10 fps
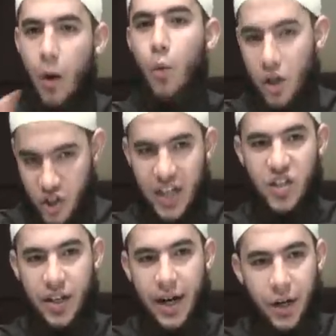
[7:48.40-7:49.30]
but worst
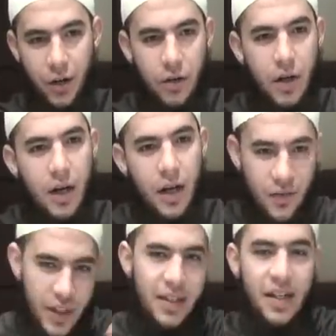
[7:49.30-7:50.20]
case scenario,
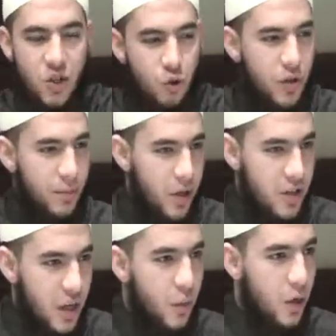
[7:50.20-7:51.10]
if they didn't shoot him
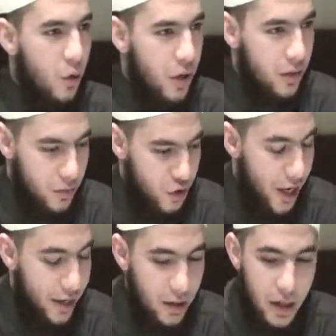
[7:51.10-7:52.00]
because they don't want to go to
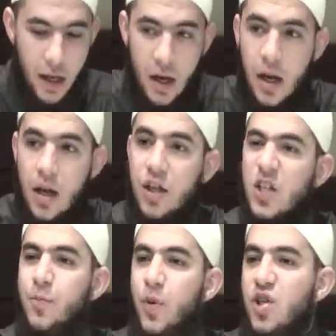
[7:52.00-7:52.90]
jail,
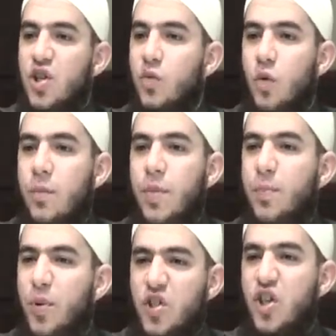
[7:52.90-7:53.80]
this person will
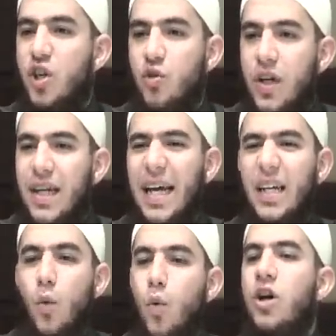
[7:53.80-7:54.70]
be persecuted
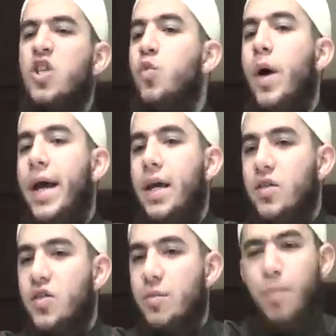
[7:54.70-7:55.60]
in the worst
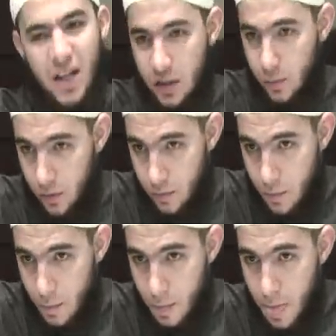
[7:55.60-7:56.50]
ways possible.
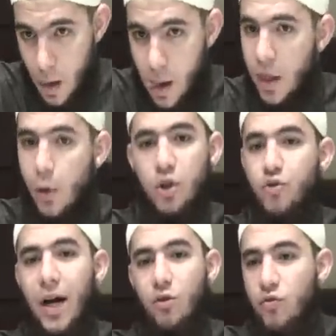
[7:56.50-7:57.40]
They will
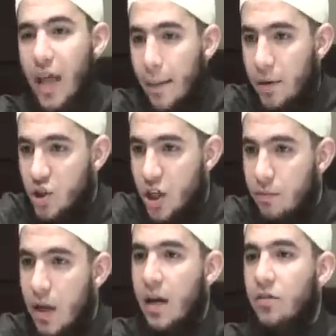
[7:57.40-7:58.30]
try to damage
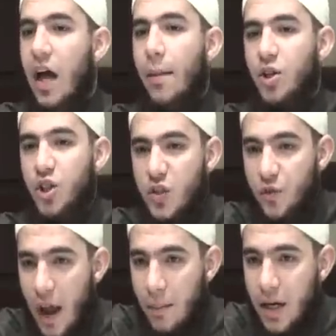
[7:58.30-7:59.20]
him, damage
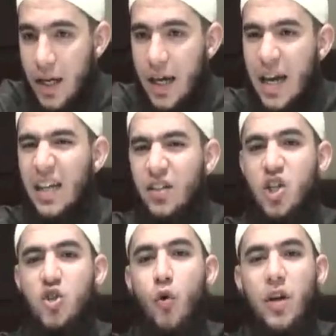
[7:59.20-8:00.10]
his family,
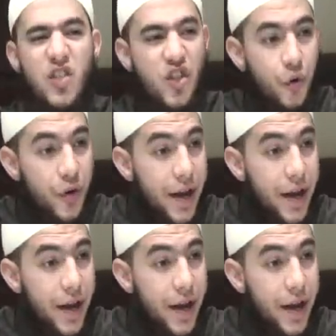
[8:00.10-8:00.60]
destroy his